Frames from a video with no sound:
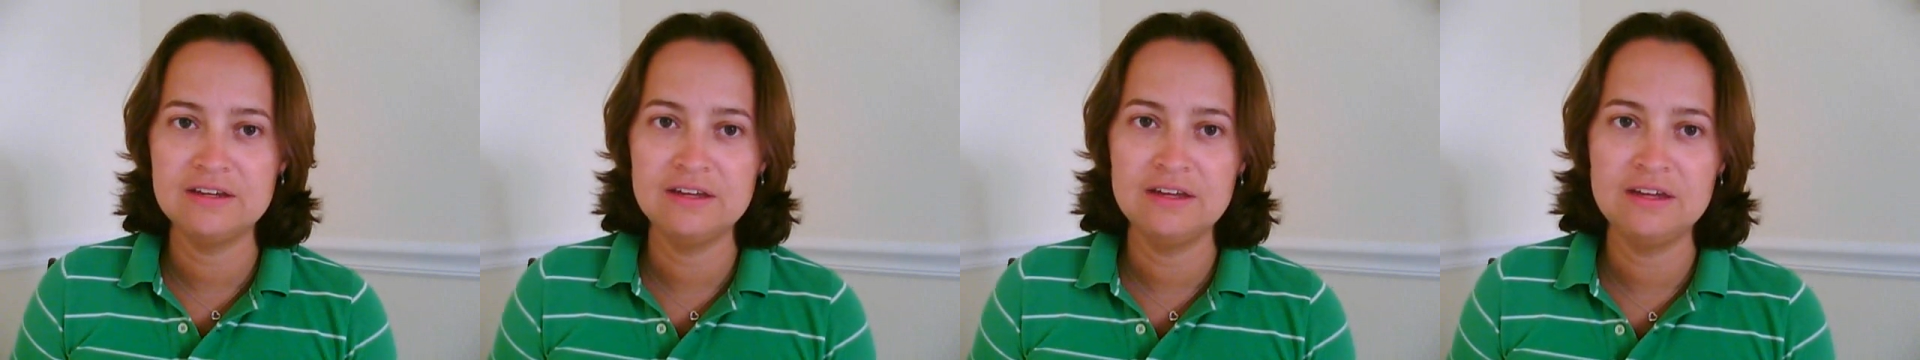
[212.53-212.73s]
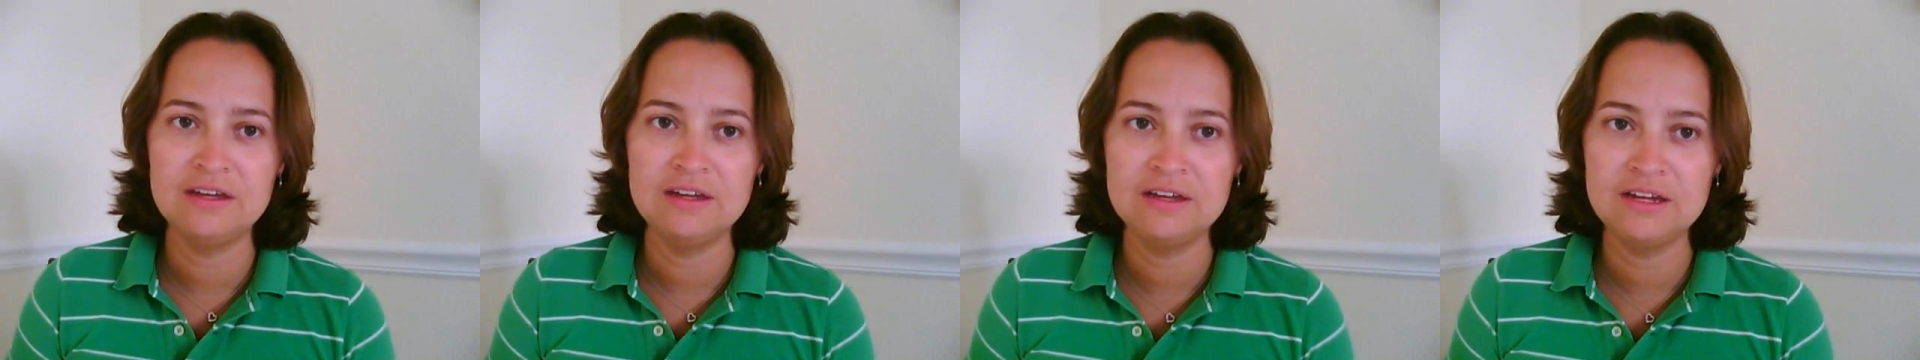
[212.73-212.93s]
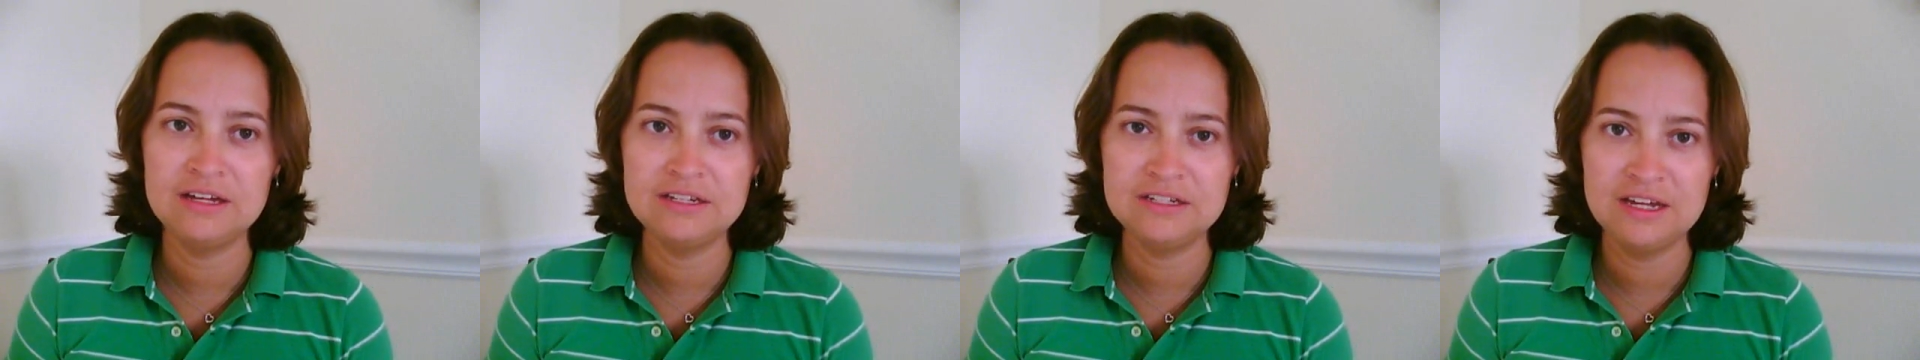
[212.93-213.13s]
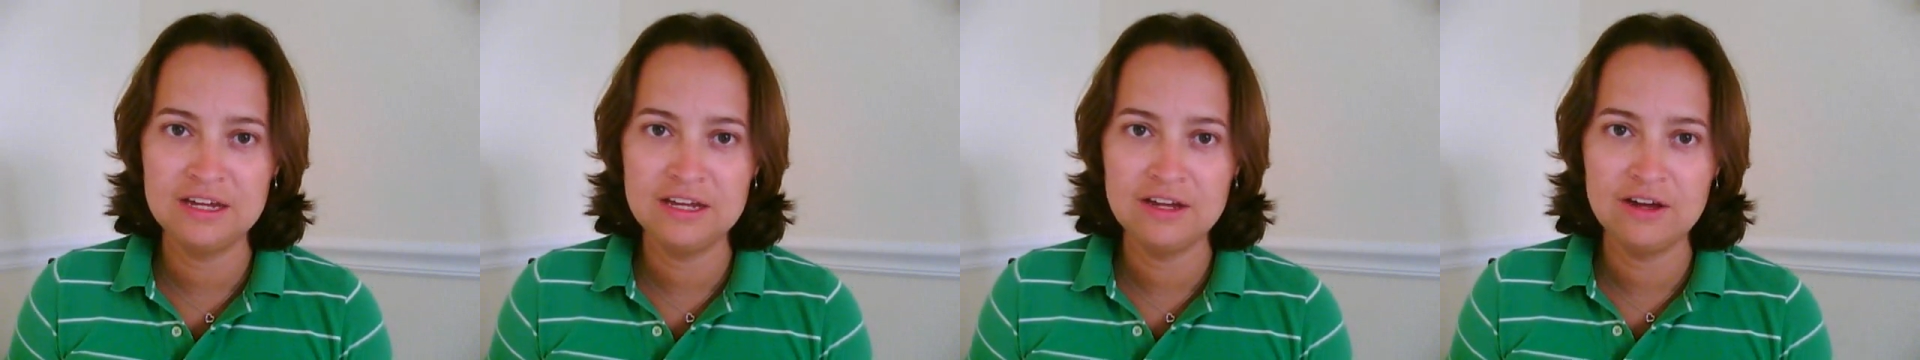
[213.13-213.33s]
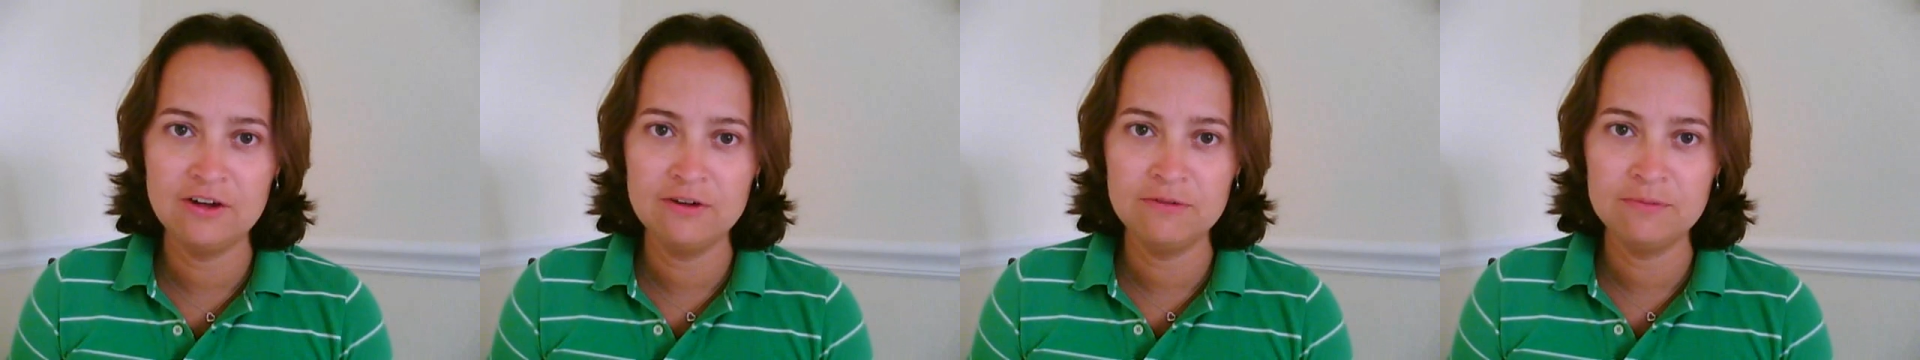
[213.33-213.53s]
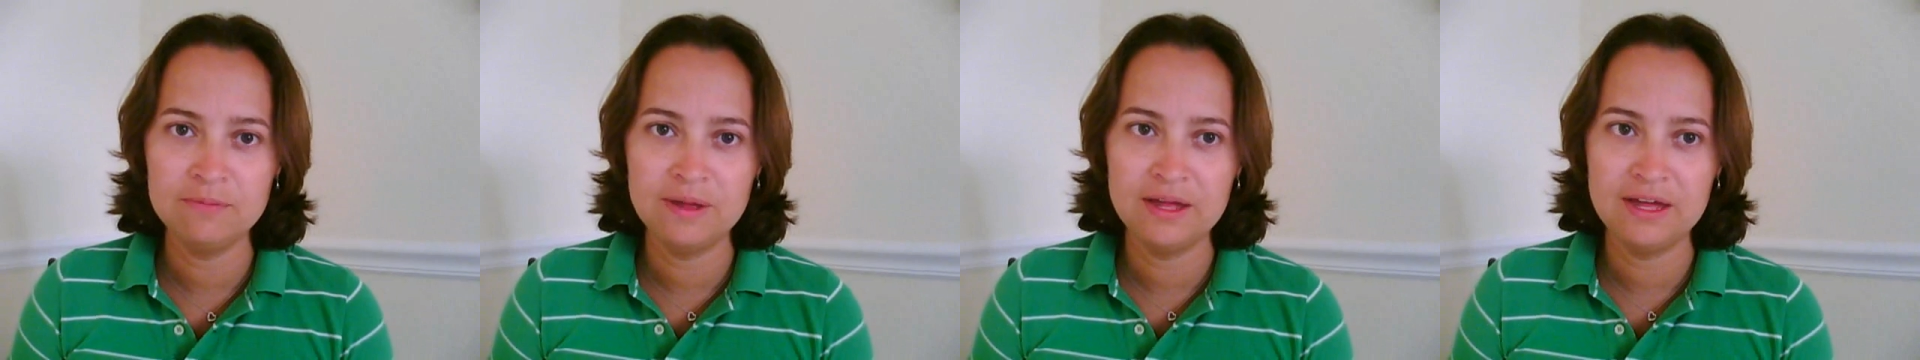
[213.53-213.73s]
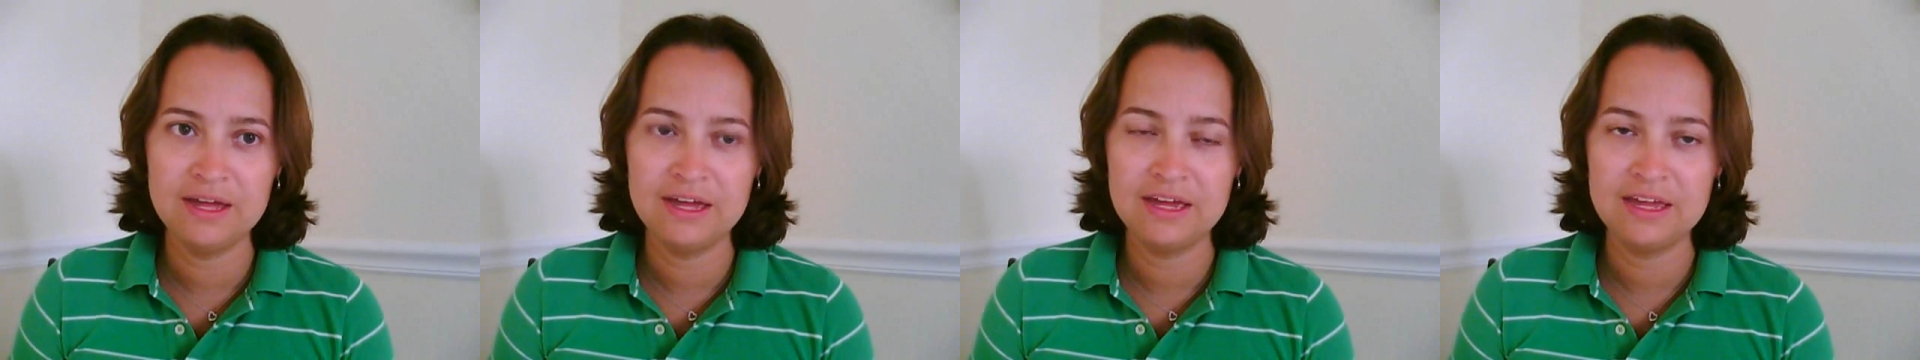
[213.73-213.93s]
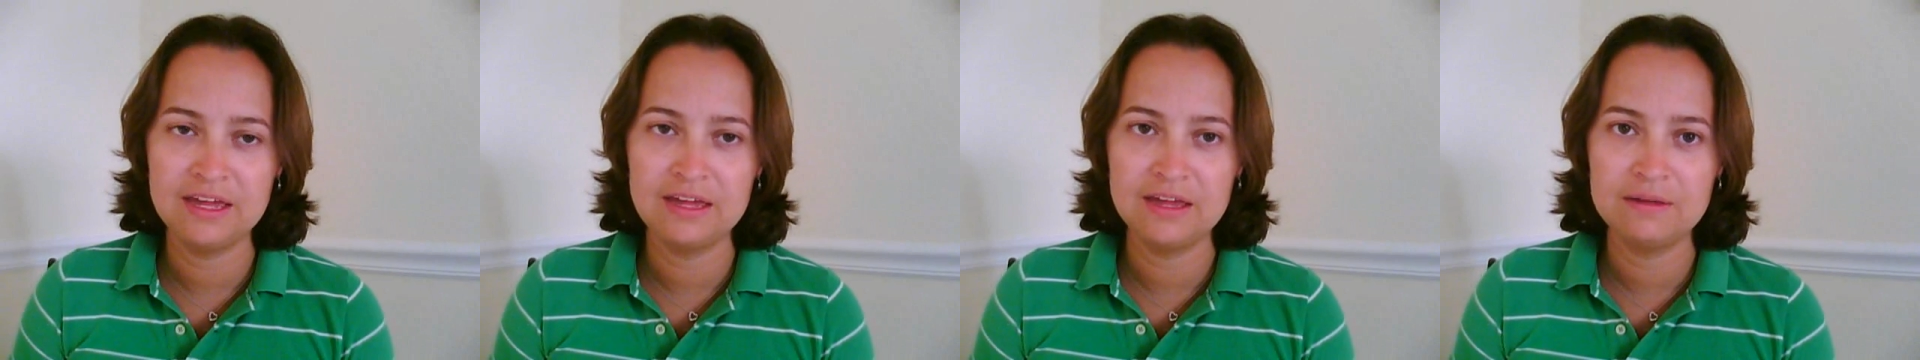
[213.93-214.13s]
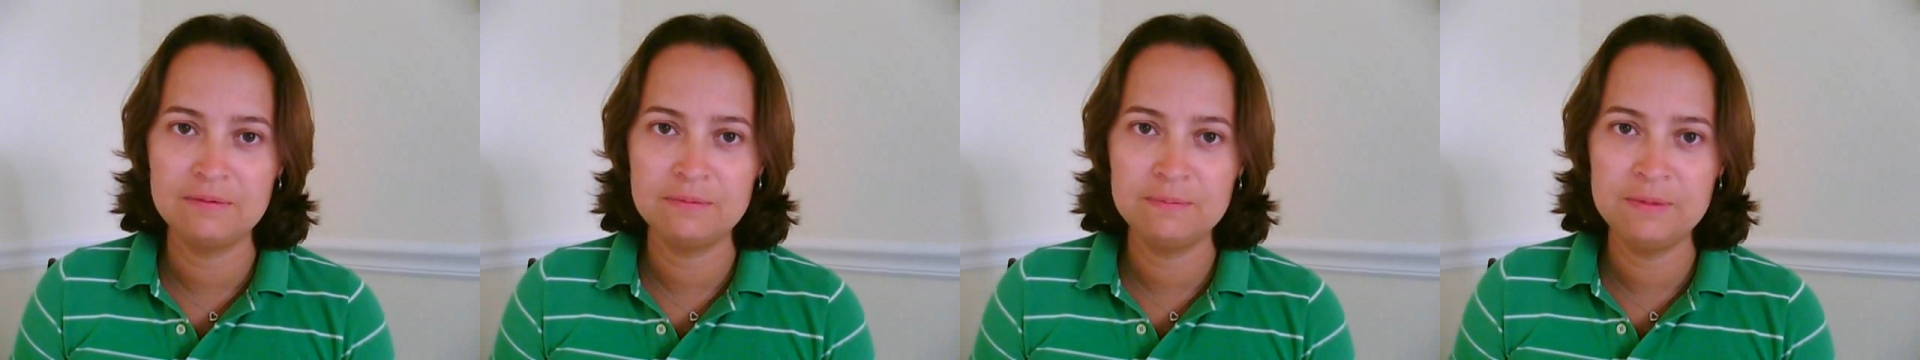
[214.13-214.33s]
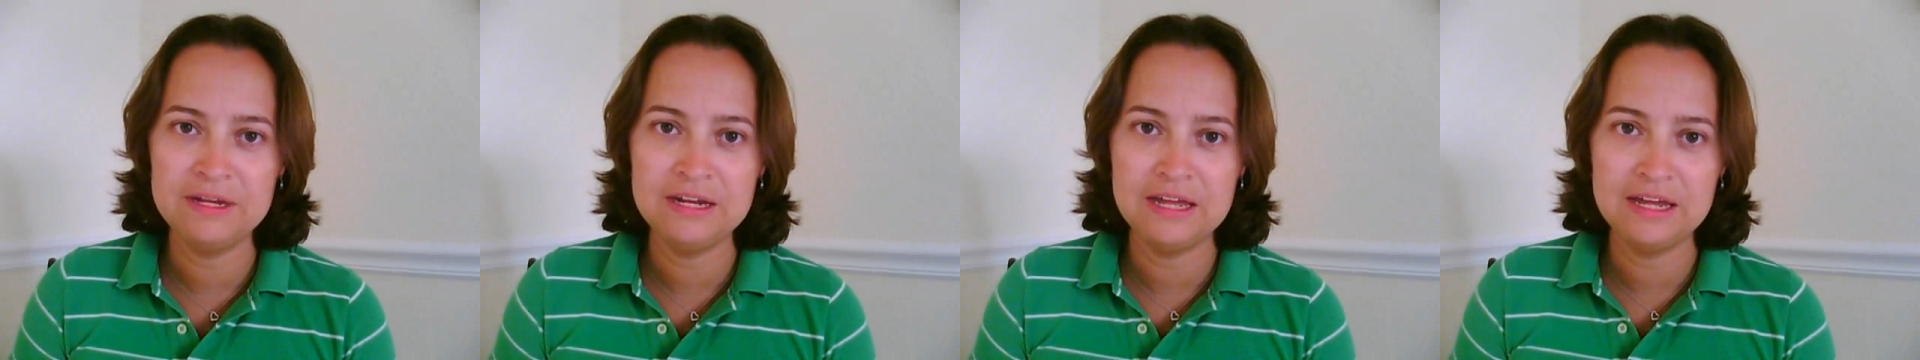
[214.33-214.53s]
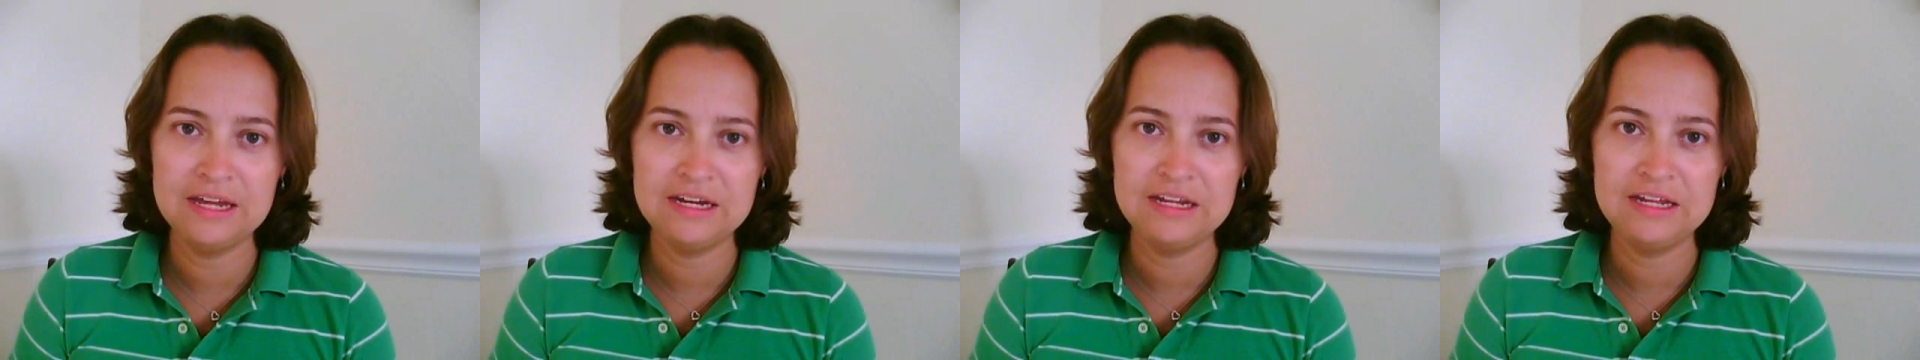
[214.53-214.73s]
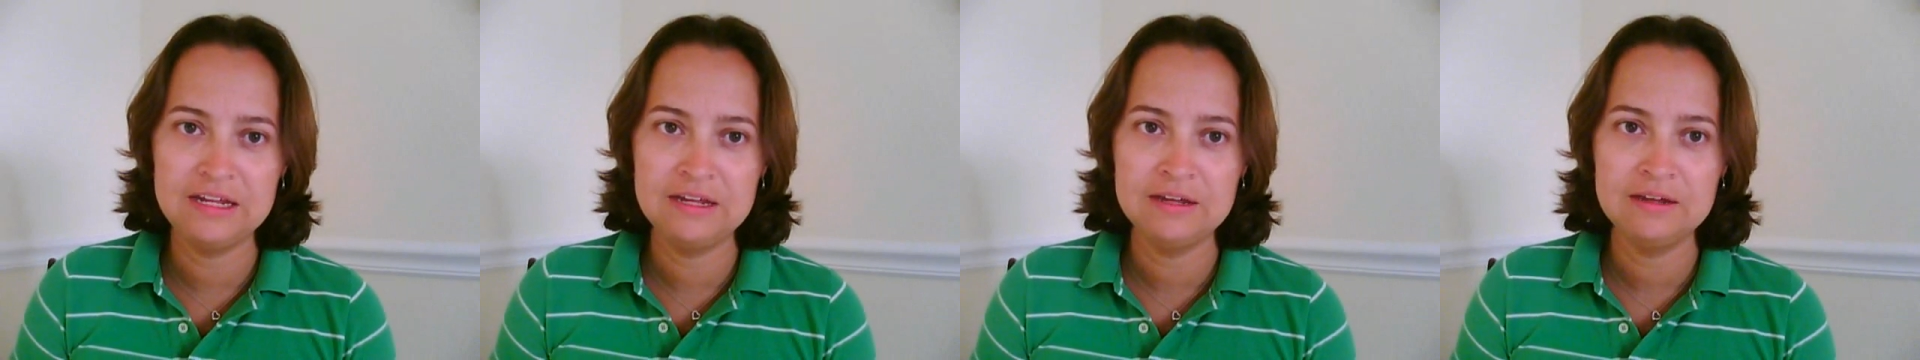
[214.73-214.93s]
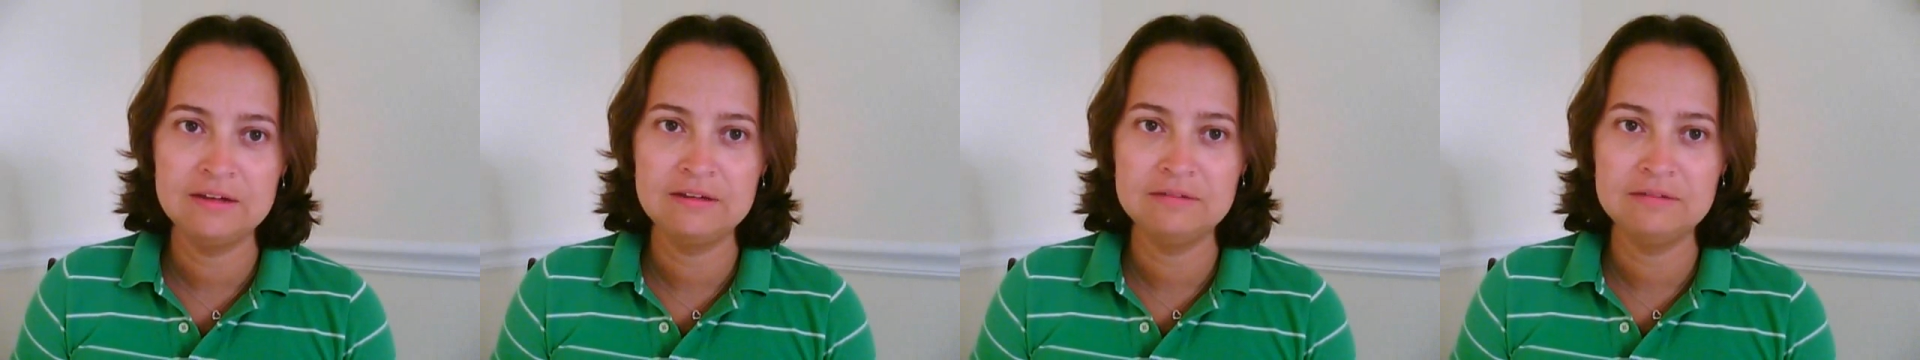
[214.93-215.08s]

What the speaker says: a day of my P90